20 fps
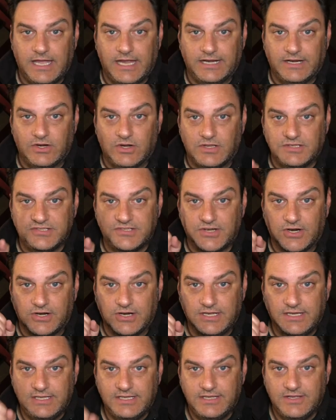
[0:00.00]
And it all
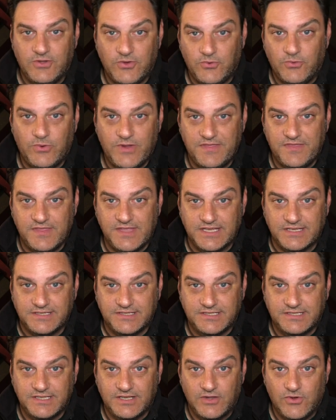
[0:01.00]
started with
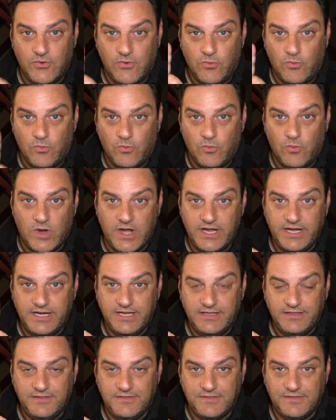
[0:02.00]
this
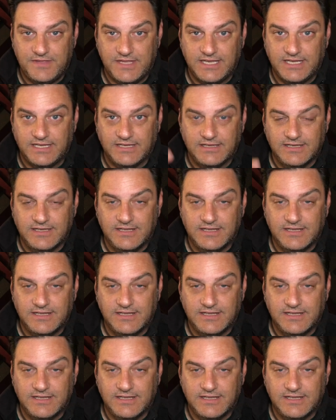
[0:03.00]
one thing.